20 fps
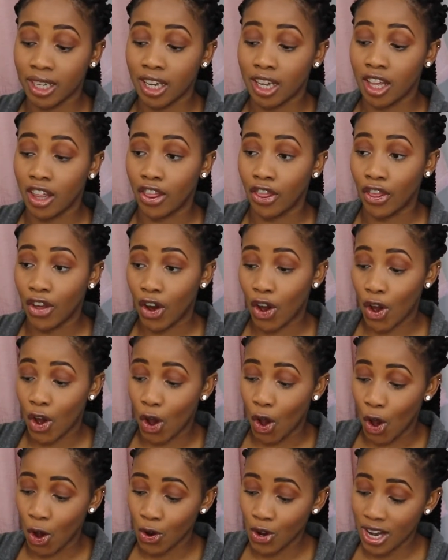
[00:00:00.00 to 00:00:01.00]
the
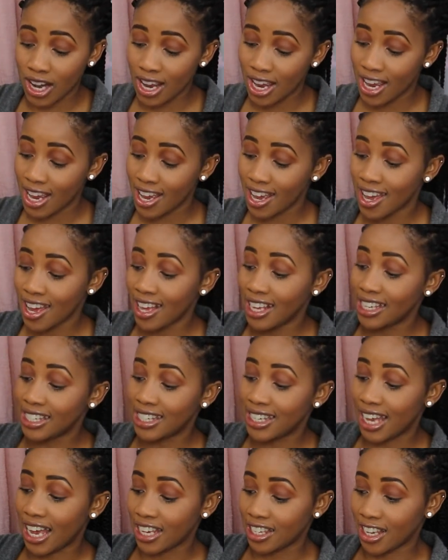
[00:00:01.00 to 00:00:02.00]
only
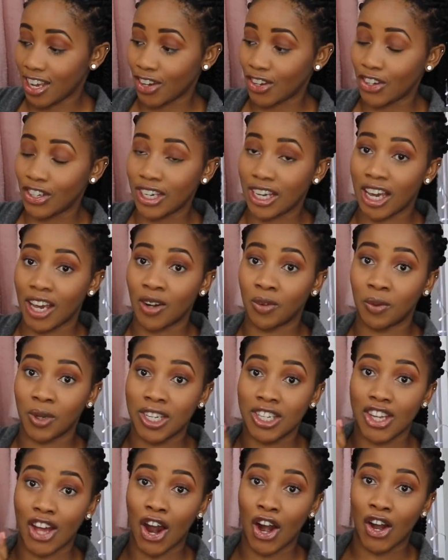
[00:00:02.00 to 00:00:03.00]
size I could get
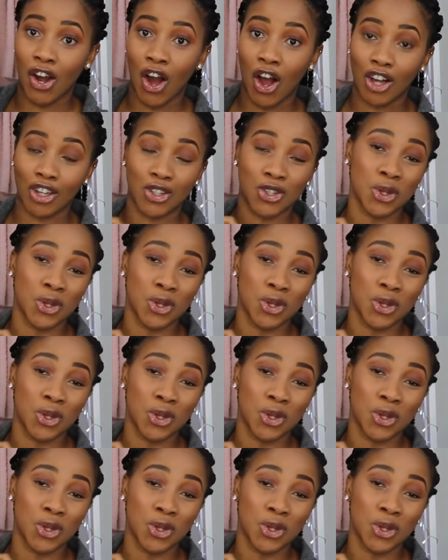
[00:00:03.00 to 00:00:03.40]
was a large.